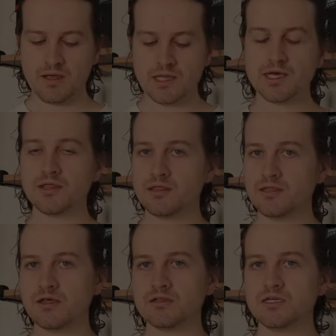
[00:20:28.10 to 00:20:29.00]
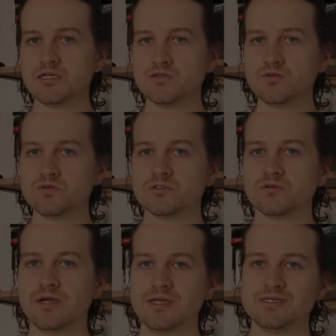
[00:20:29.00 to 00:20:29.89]
The other thing that is also
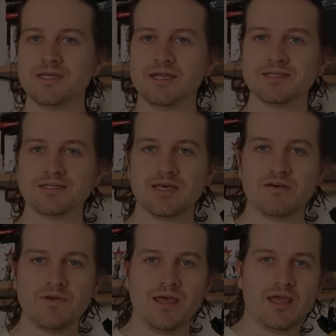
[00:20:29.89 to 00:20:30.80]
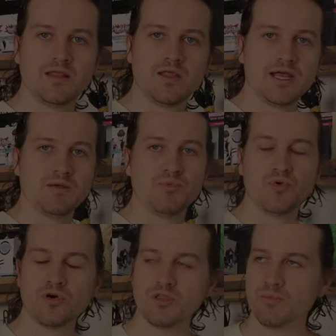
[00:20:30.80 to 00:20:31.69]
great is that it does have a lightning
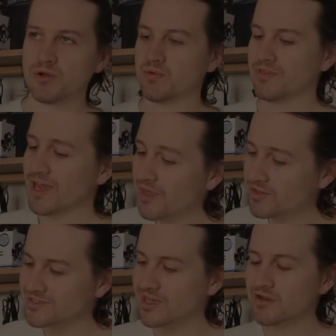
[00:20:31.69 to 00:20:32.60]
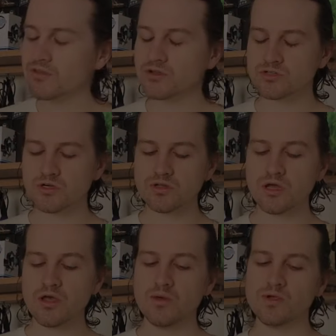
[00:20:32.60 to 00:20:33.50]
port on the bottom of the other side of the
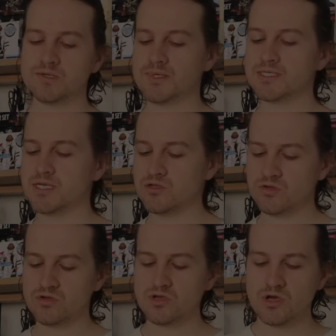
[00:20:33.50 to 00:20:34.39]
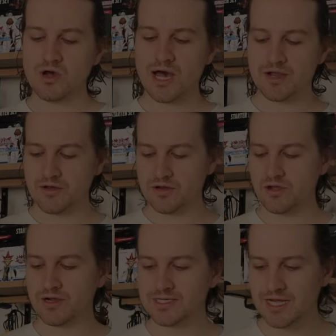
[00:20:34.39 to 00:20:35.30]
controller, which means that you are not
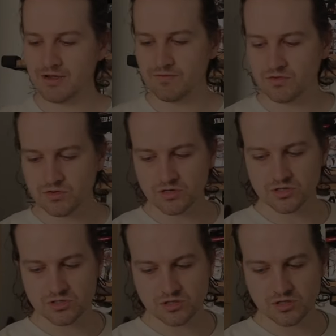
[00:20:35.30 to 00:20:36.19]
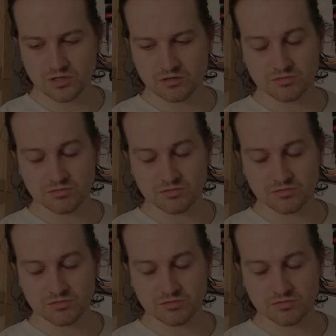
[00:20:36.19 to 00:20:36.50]
going to have your phone